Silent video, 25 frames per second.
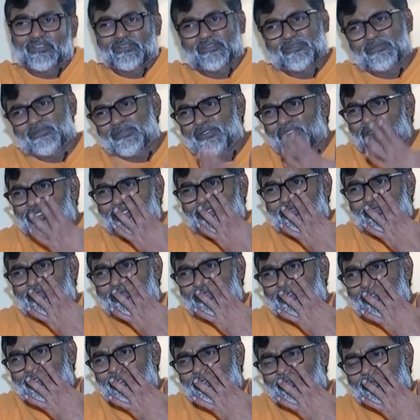
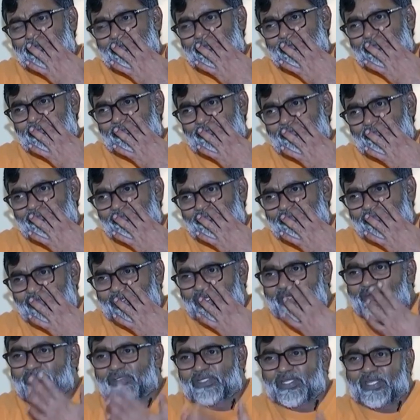We
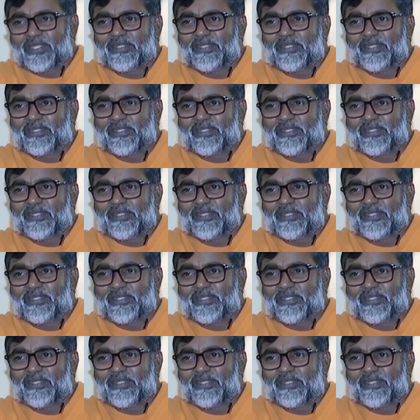have an